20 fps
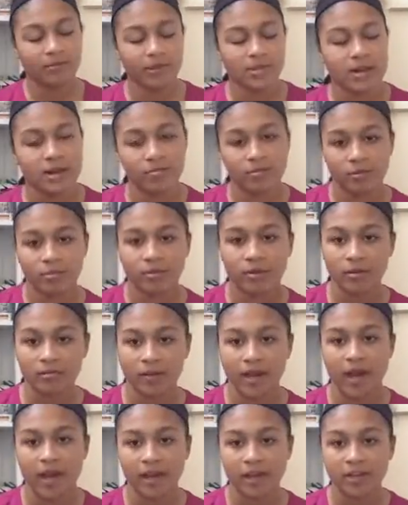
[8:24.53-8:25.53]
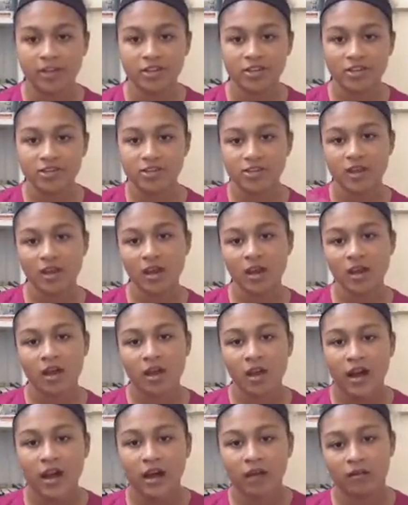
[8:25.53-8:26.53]
by chapter, but I'm not. It's just
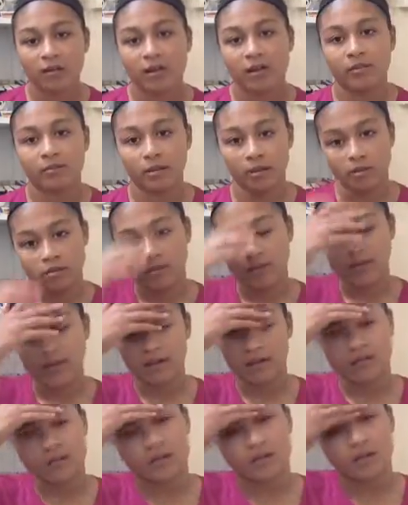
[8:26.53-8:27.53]
how I wrote down